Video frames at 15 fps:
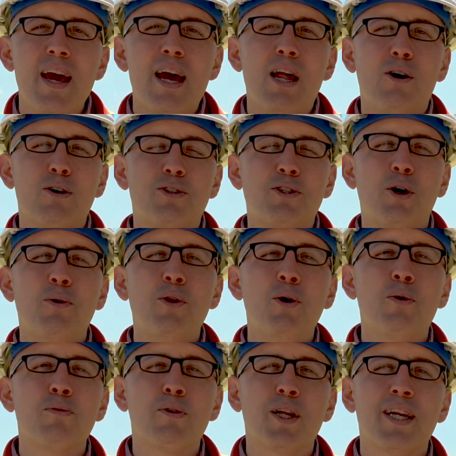And also
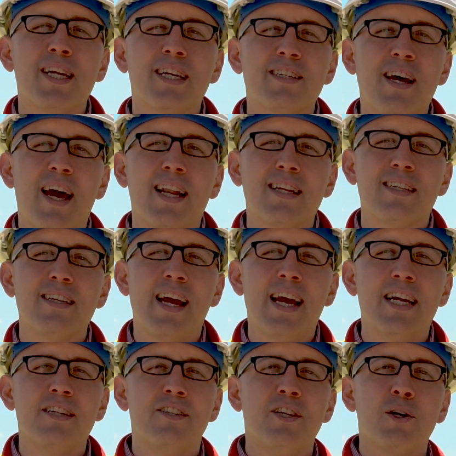new and really exciting
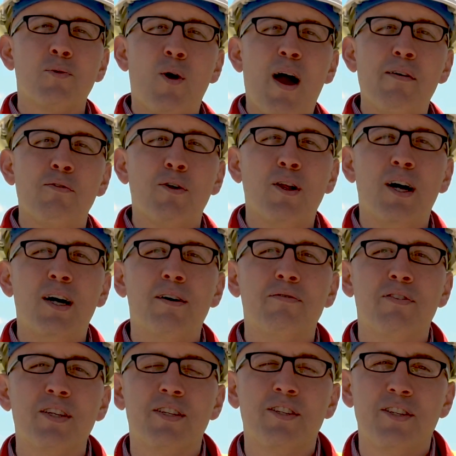today is the arrival
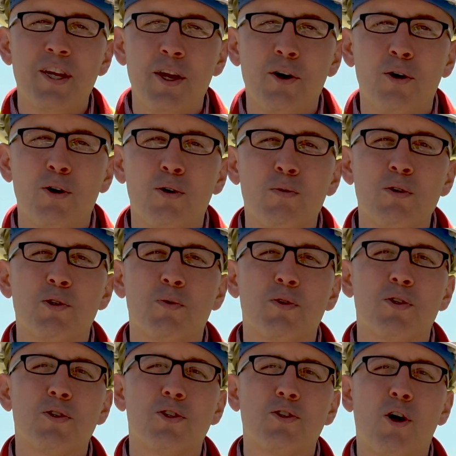of the steel, which
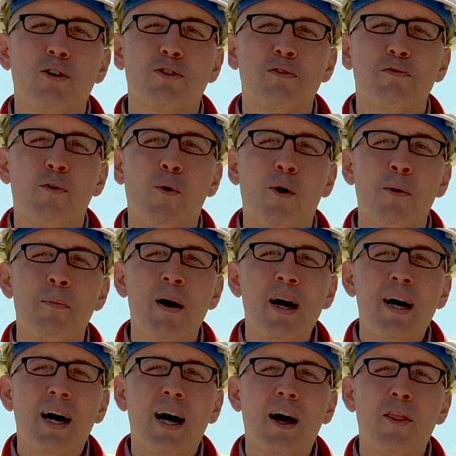will start to form
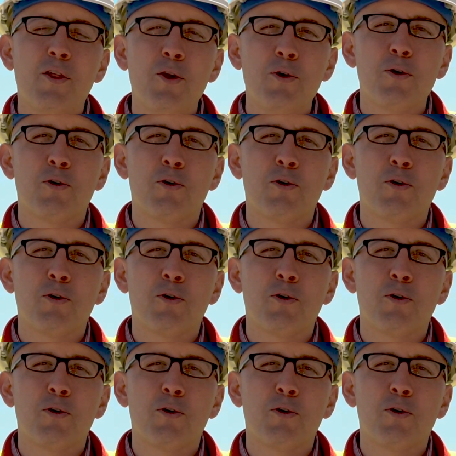the new